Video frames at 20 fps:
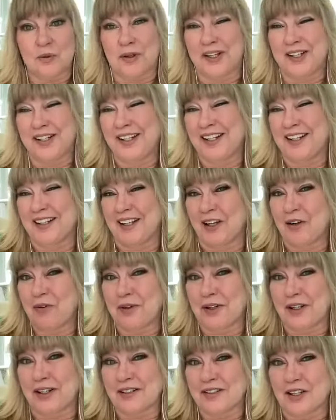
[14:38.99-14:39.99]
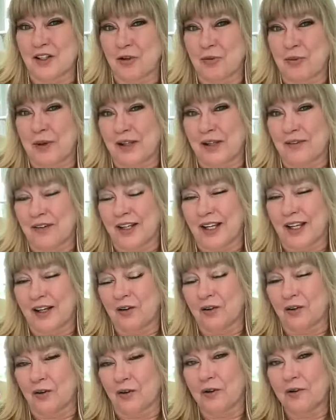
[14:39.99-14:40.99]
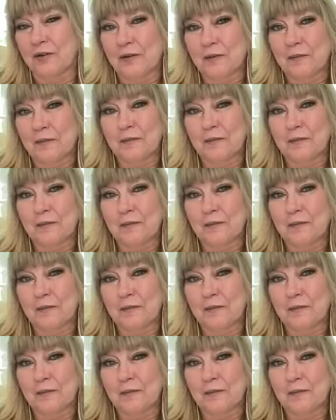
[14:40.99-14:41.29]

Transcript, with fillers: any inequities that you may have encountered?